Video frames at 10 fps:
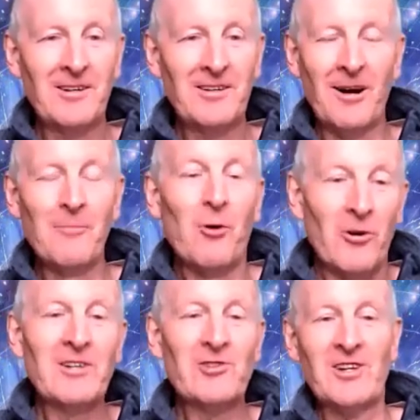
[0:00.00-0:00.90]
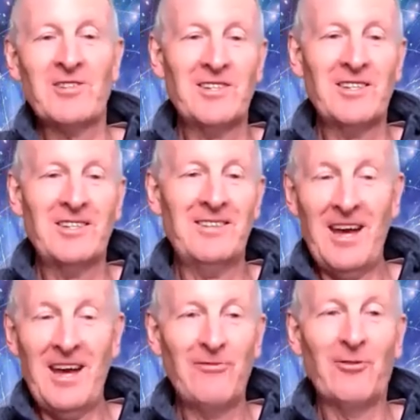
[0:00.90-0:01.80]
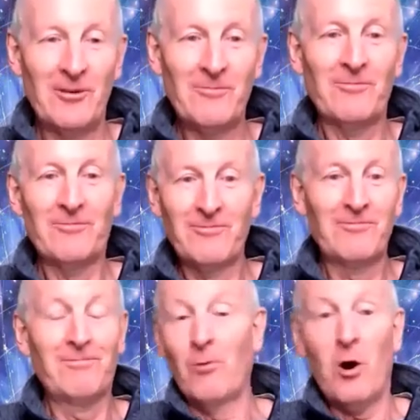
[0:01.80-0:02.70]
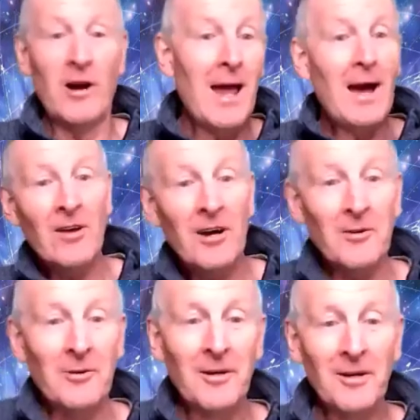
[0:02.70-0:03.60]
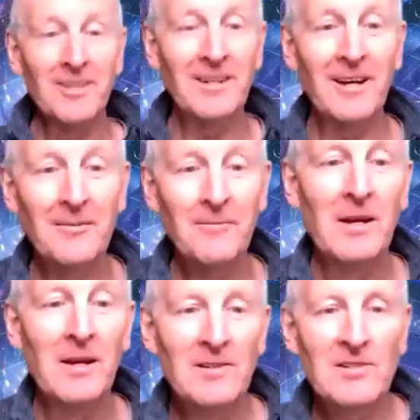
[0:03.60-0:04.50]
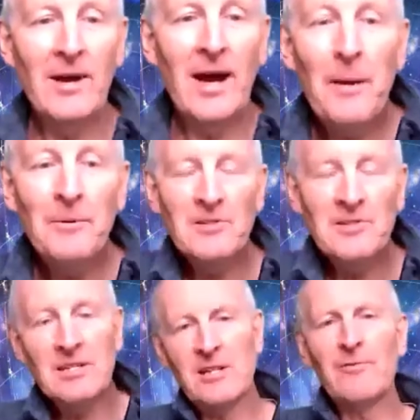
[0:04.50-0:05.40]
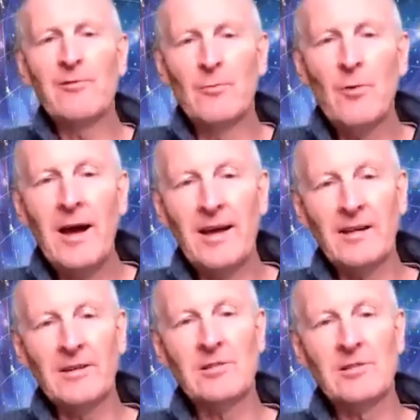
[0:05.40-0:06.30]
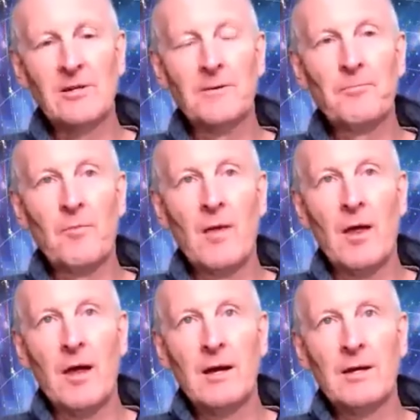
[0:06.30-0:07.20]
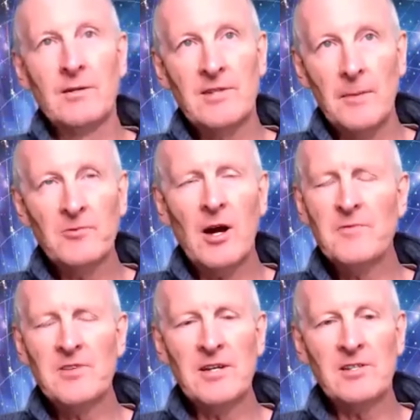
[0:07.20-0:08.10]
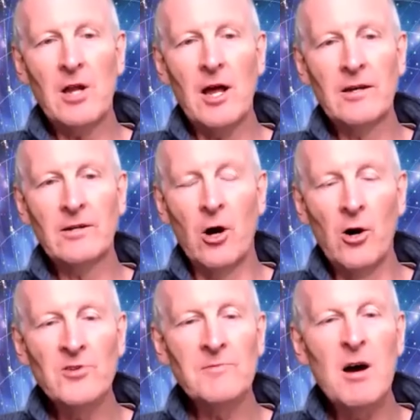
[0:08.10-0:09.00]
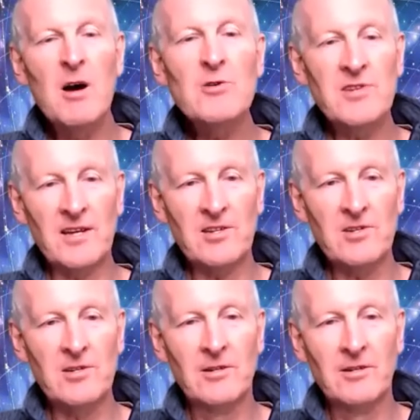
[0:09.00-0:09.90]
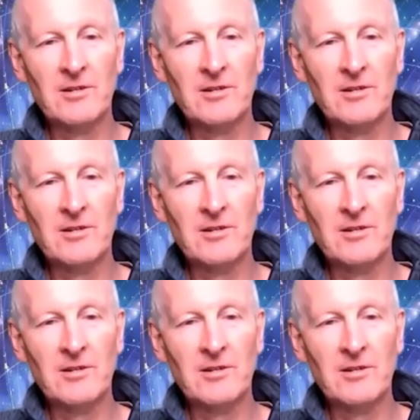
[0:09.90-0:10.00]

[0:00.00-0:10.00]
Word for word: You know, I'm more interested, therefore, in what I now know, you know. So it happens in different ways. Sometimes it's like osmosis.